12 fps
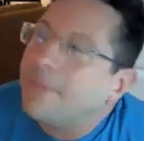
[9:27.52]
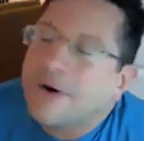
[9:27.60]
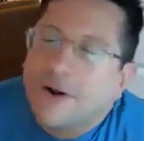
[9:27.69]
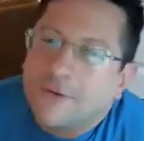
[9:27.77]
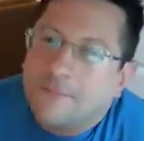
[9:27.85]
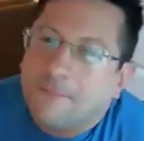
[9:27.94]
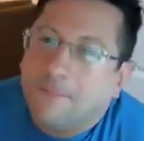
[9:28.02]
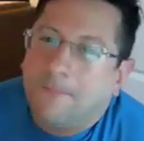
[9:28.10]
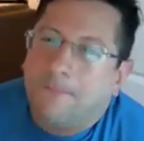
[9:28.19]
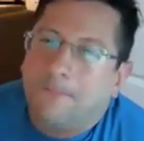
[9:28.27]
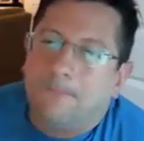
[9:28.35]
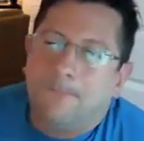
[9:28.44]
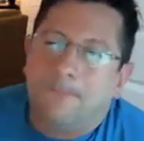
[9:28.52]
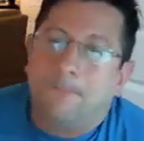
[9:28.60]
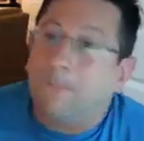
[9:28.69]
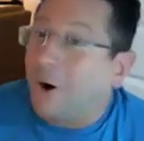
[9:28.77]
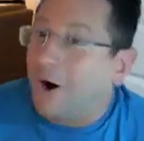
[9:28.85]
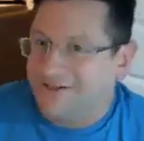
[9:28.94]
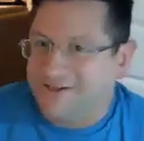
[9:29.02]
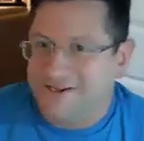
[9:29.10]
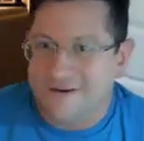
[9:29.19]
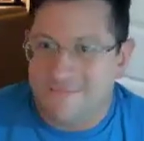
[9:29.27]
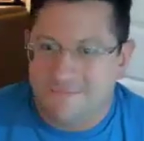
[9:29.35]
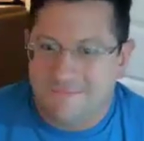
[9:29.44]
going to go with
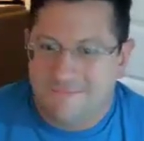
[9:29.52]
Boston.